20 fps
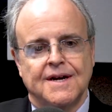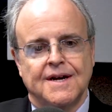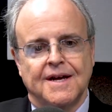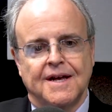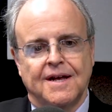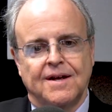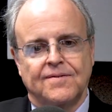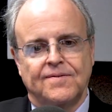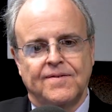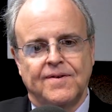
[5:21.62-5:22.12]

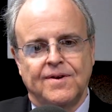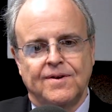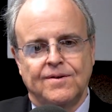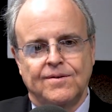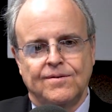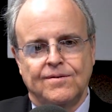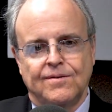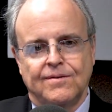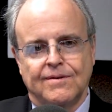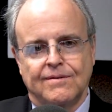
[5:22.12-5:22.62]
if
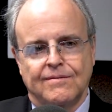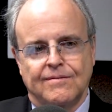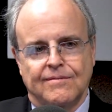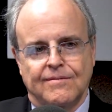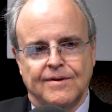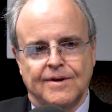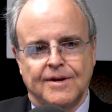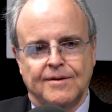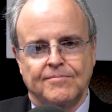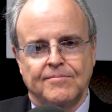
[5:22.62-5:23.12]
you
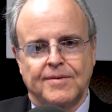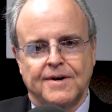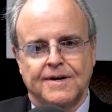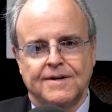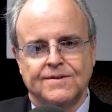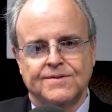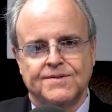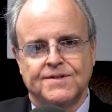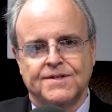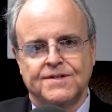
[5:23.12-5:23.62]

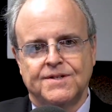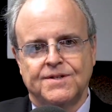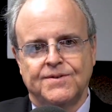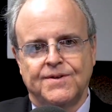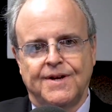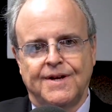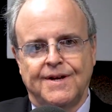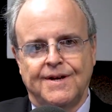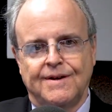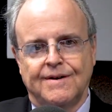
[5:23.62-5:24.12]
impose a
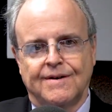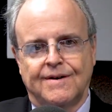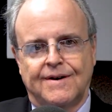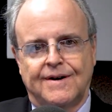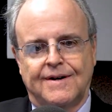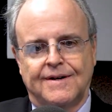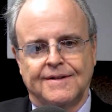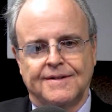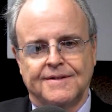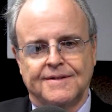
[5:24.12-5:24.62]
duty
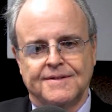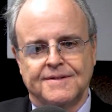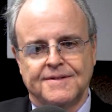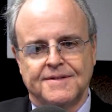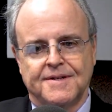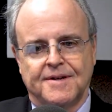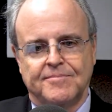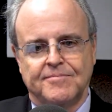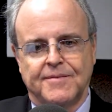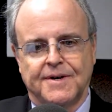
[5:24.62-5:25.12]
on
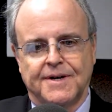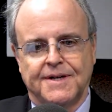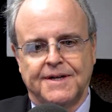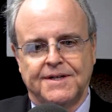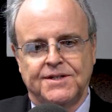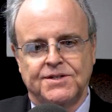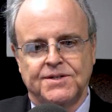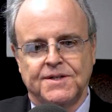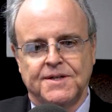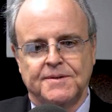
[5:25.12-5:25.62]
somebody,
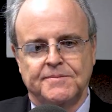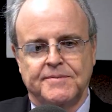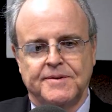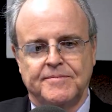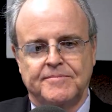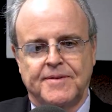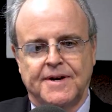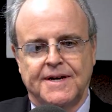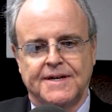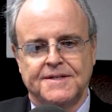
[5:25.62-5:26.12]
should it be
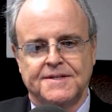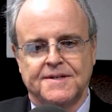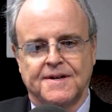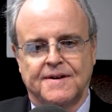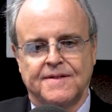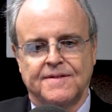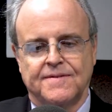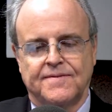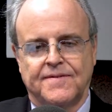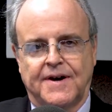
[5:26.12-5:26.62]
based
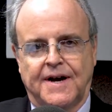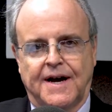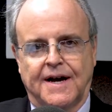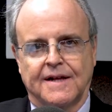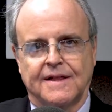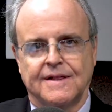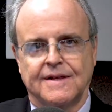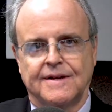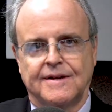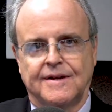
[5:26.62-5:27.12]
on the
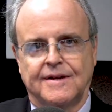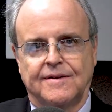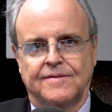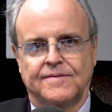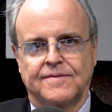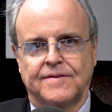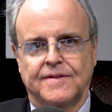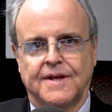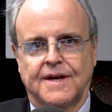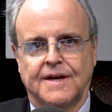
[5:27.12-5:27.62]
fact that
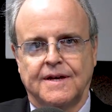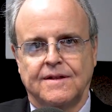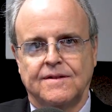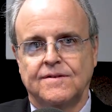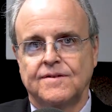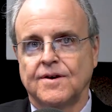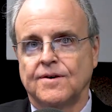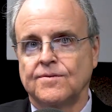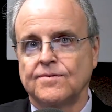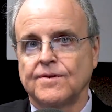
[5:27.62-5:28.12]
if they
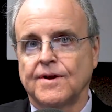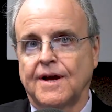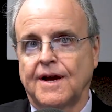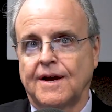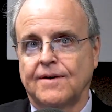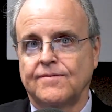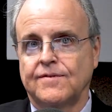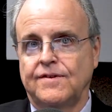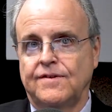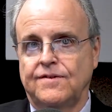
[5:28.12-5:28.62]
don't
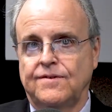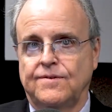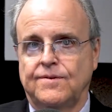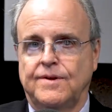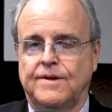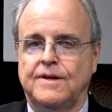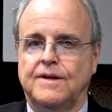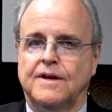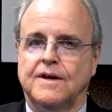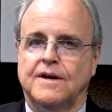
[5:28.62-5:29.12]
have a
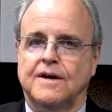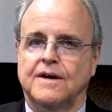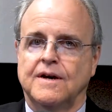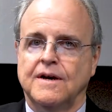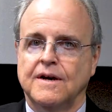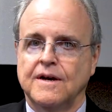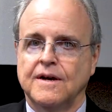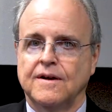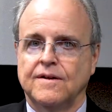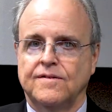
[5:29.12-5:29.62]
duty
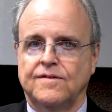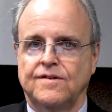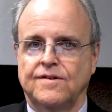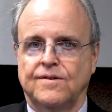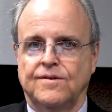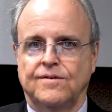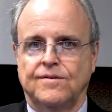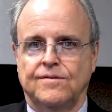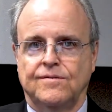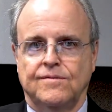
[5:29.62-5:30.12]

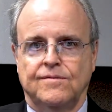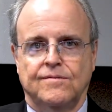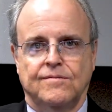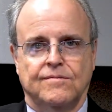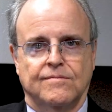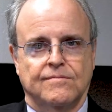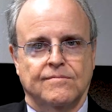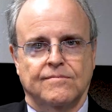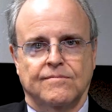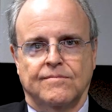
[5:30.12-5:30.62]
to
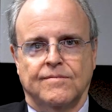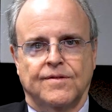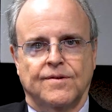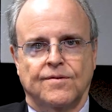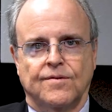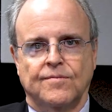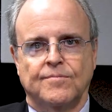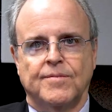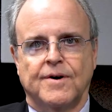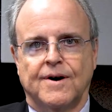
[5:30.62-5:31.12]

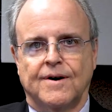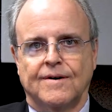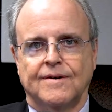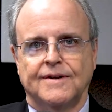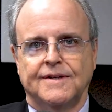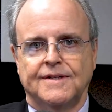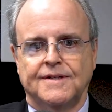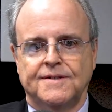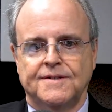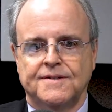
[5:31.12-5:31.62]
third
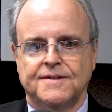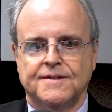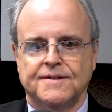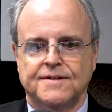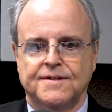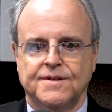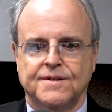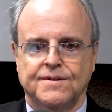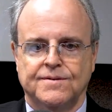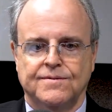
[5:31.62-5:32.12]
parties
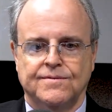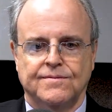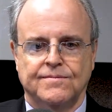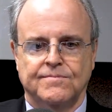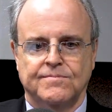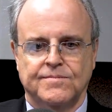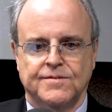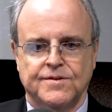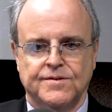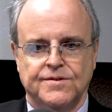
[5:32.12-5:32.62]
to
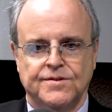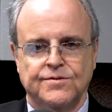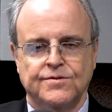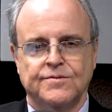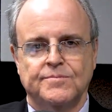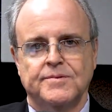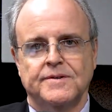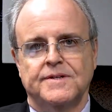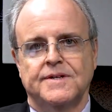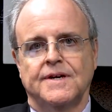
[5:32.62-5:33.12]
do a
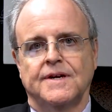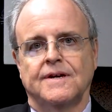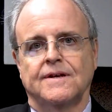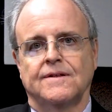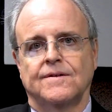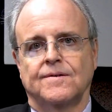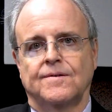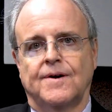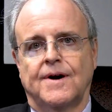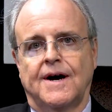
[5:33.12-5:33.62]

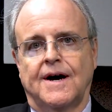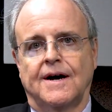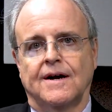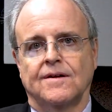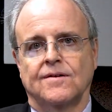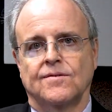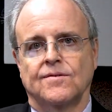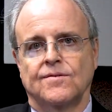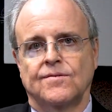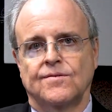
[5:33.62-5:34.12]
particular
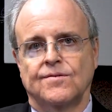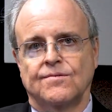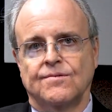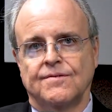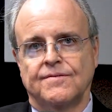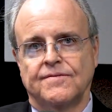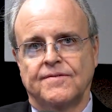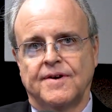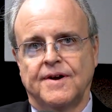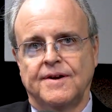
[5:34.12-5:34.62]
act or to
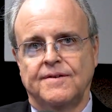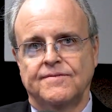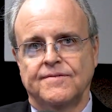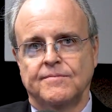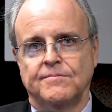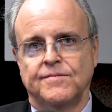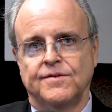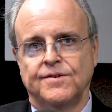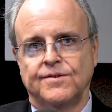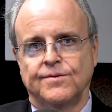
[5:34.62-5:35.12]
refrain
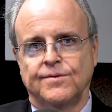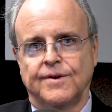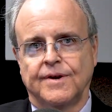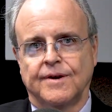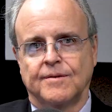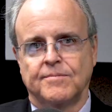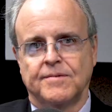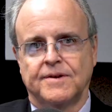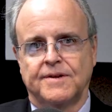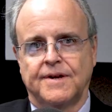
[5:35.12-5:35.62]
from doing
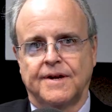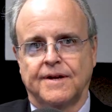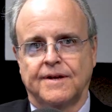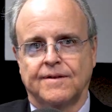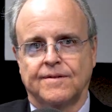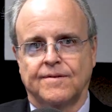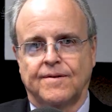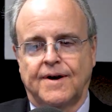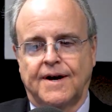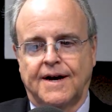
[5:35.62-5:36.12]
a
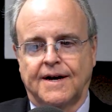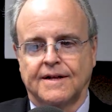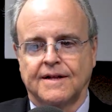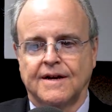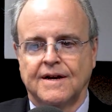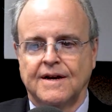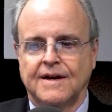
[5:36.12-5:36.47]
particular act,